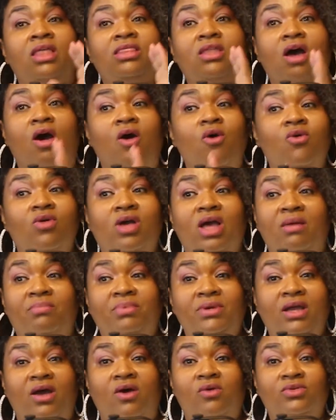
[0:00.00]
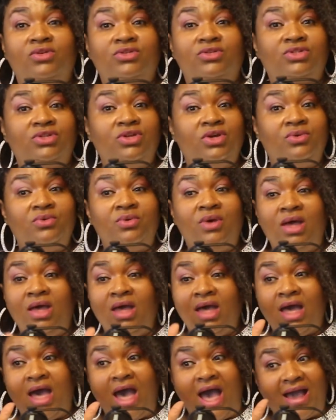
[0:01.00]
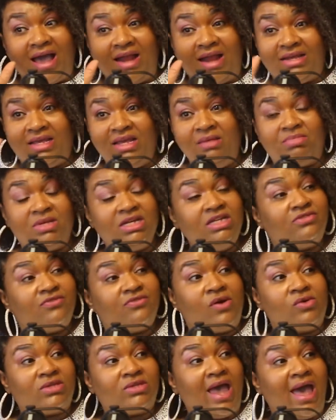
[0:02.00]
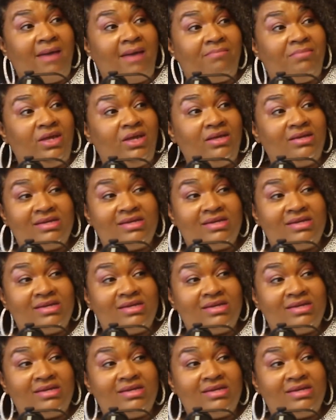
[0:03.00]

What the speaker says: The old company owners knew, I got to keep these folks happy